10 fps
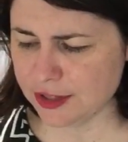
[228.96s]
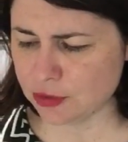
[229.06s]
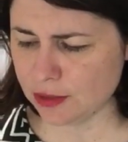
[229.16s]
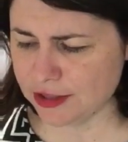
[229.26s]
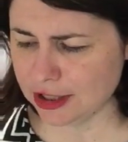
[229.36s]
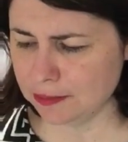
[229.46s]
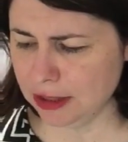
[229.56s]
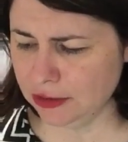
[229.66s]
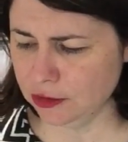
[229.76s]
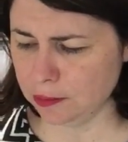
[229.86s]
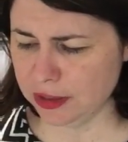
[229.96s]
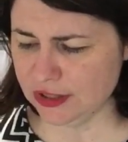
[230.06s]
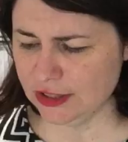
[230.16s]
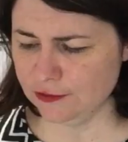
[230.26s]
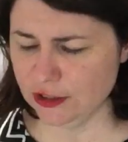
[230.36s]
Sometimes it can be a little
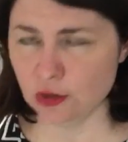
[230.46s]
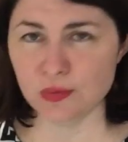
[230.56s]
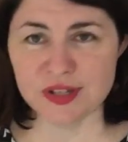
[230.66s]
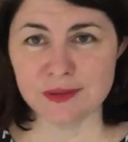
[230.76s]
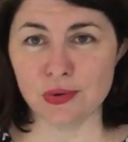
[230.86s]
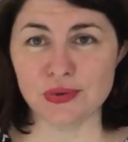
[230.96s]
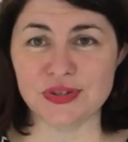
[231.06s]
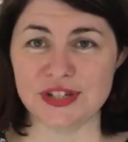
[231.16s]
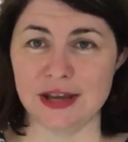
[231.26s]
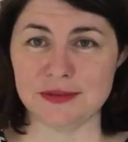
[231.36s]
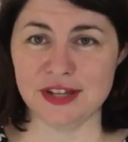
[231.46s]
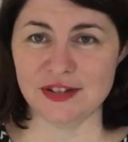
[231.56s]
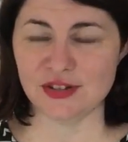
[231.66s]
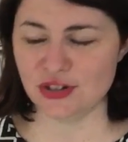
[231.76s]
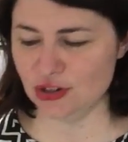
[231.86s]
bit difficult with small stamp
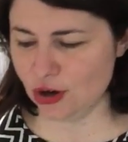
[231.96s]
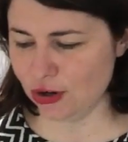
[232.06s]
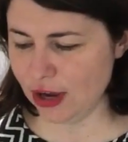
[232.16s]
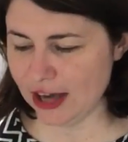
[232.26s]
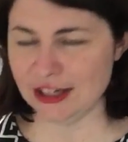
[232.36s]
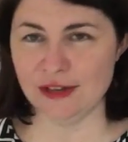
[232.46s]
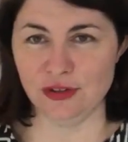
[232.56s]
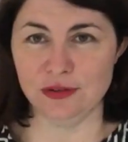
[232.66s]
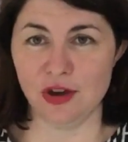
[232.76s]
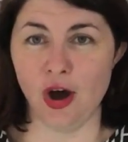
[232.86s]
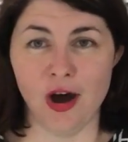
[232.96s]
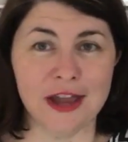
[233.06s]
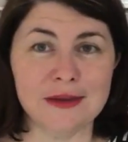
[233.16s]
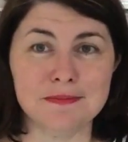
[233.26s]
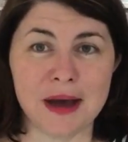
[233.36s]
sets to know how to give it
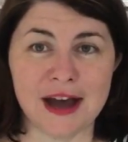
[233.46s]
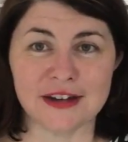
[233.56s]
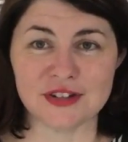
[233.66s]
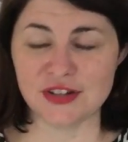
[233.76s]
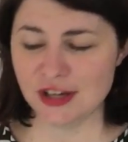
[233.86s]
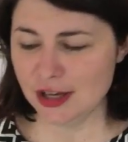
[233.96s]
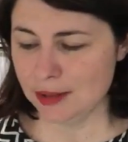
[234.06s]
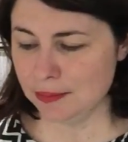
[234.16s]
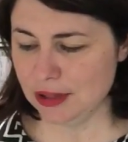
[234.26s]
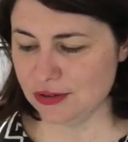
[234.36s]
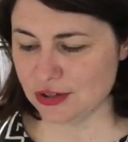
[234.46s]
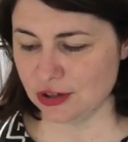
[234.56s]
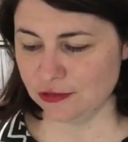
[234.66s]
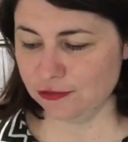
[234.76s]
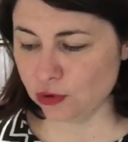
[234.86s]
high impact, because
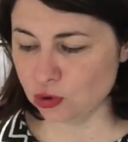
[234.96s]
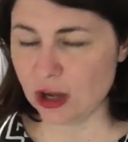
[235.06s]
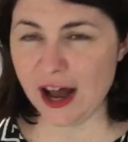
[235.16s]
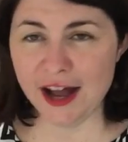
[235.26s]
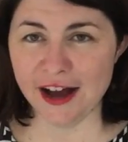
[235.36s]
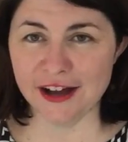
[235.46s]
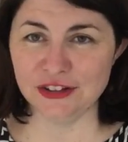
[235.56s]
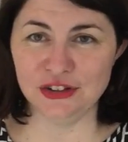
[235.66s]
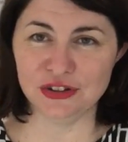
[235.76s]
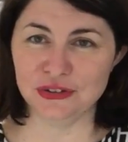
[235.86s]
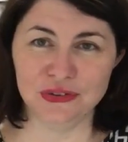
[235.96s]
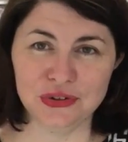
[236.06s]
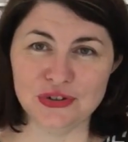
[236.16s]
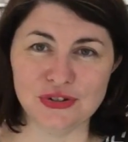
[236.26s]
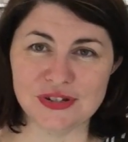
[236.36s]
on a full card, you're going to
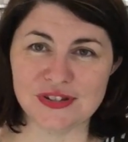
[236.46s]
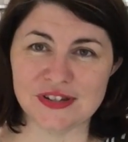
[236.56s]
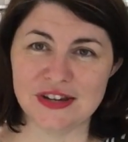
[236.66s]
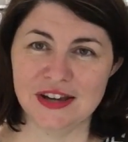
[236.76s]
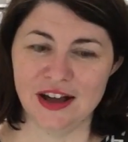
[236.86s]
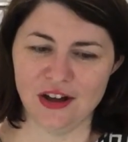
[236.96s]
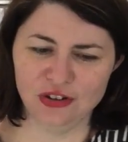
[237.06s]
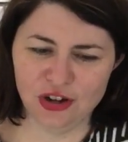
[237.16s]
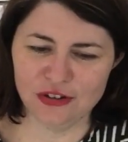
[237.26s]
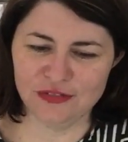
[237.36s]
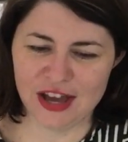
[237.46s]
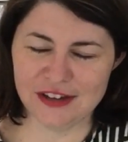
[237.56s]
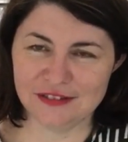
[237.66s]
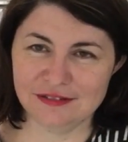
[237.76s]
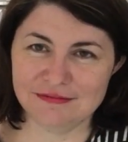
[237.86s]
lose a lot of
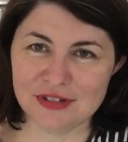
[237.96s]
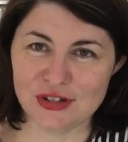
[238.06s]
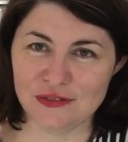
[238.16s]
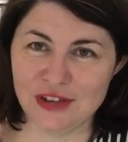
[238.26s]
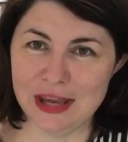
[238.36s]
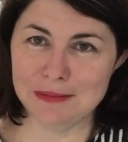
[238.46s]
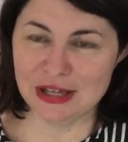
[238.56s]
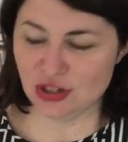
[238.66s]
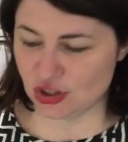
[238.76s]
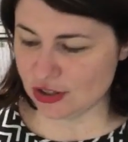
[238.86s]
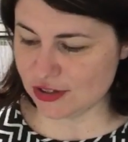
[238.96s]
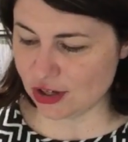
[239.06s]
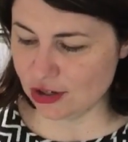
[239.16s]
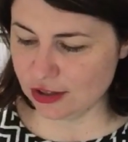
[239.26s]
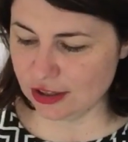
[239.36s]
that sort of image.
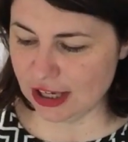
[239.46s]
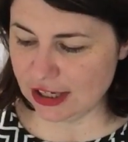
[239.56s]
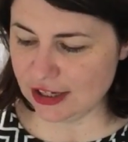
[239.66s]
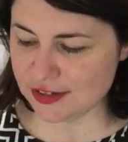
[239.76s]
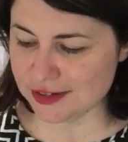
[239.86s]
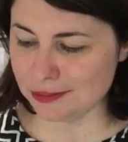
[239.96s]
So getting a